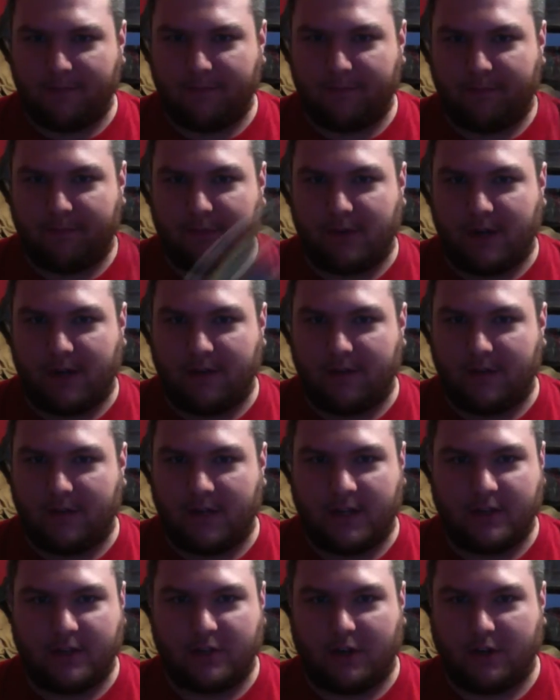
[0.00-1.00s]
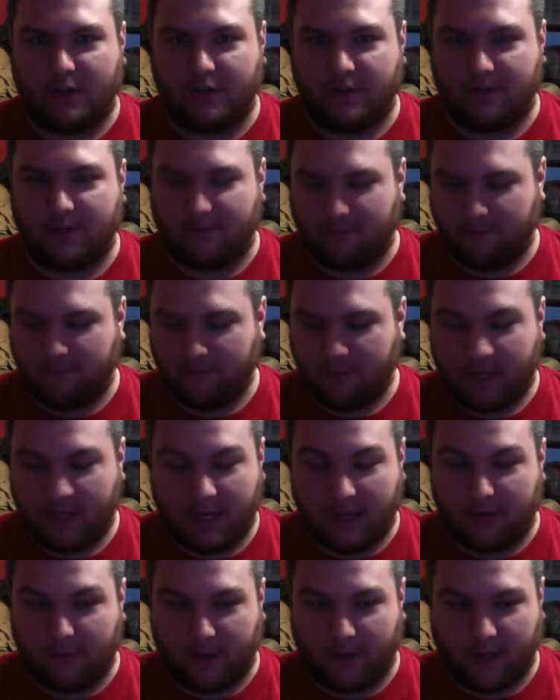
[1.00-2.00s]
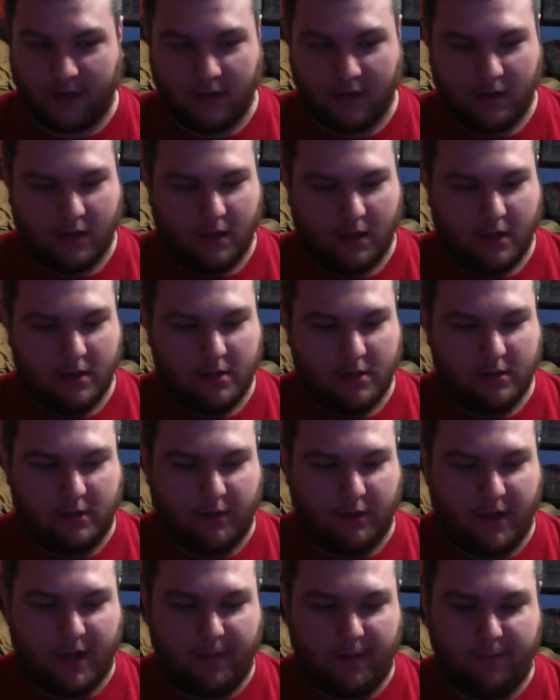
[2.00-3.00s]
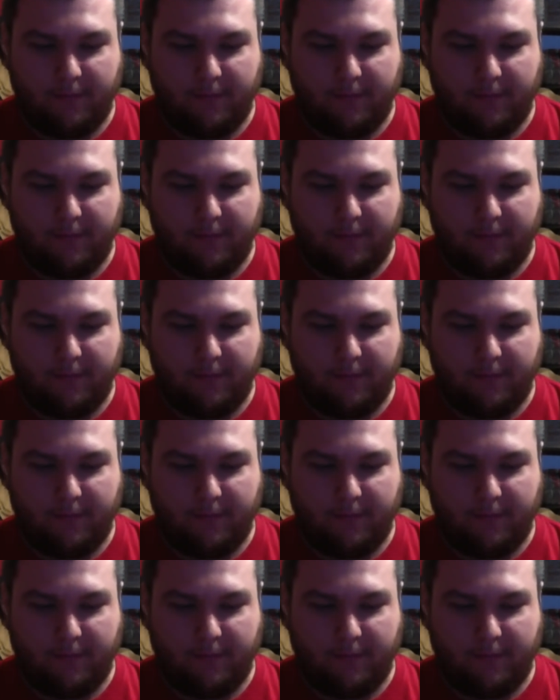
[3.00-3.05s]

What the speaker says: brave and not charge in. Either way, load up.